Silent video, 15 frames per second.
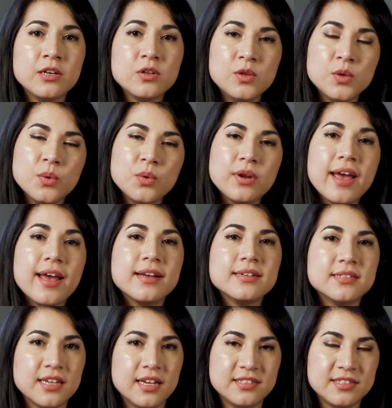include
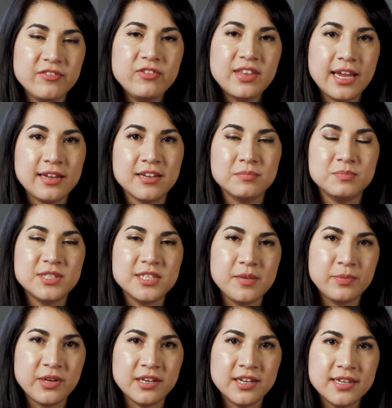excessive daytime
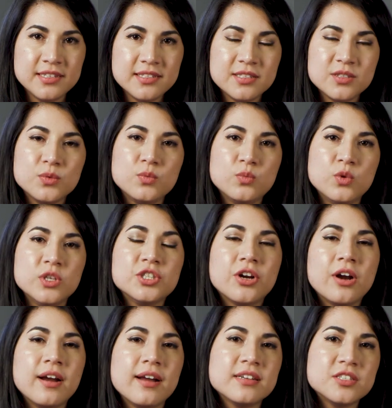sleepiness, which
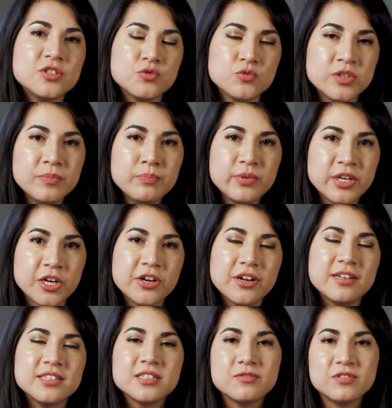are extreme
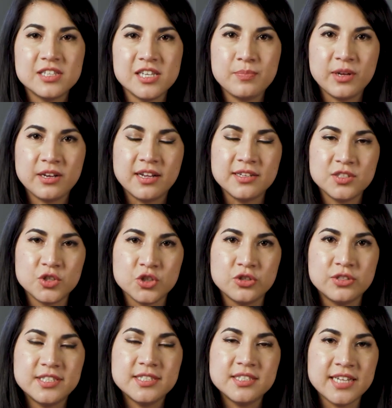periods of sleepiness
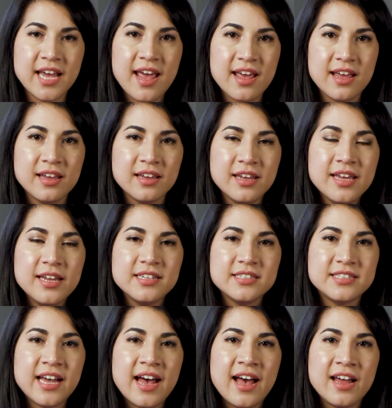during the day
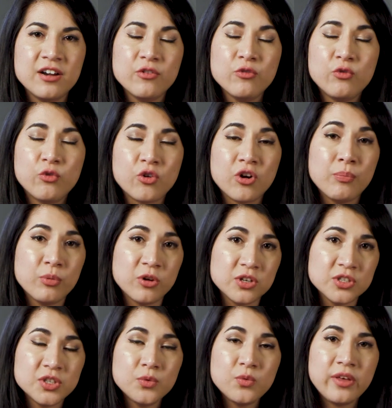that for a
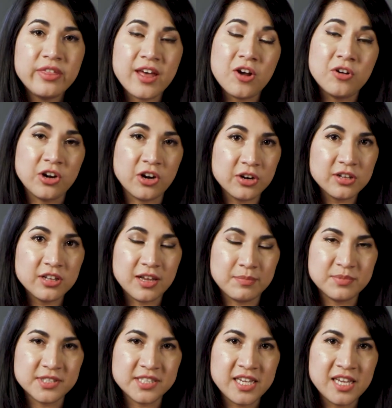person without
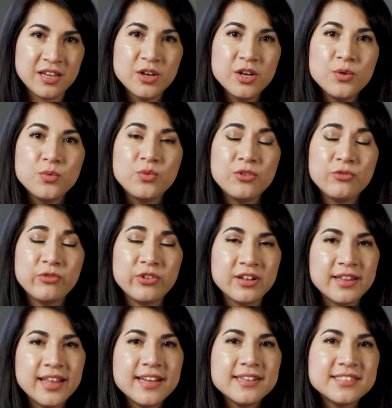narcolepsy would
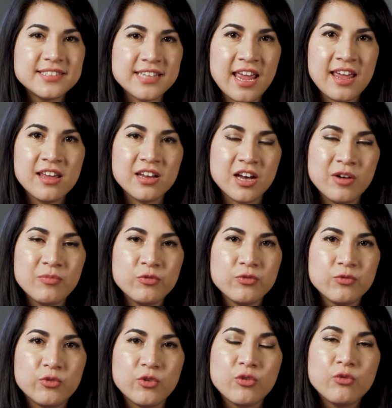feel like staying up
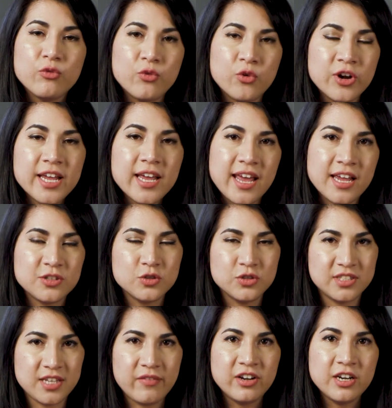for 48 to
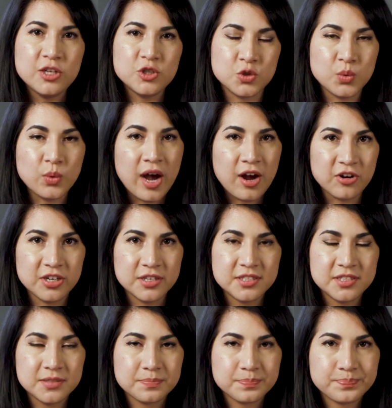72
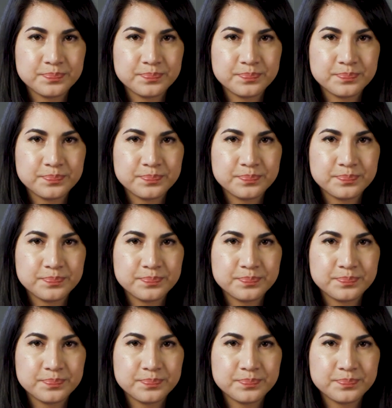hours.